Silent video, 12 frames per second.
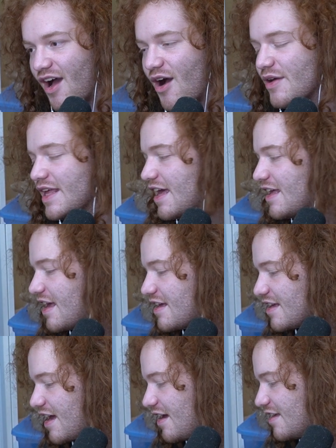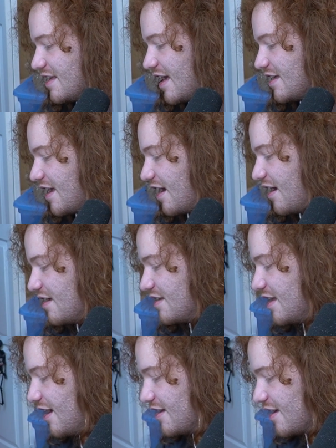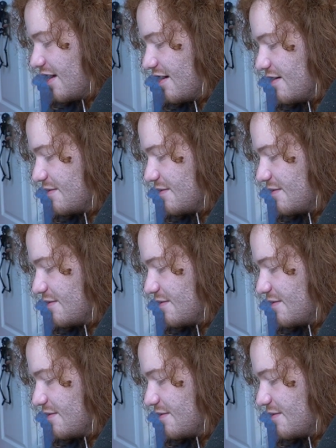Oh, yeah, yeah, yeah. Yeah, yeah. Yeah, yeah.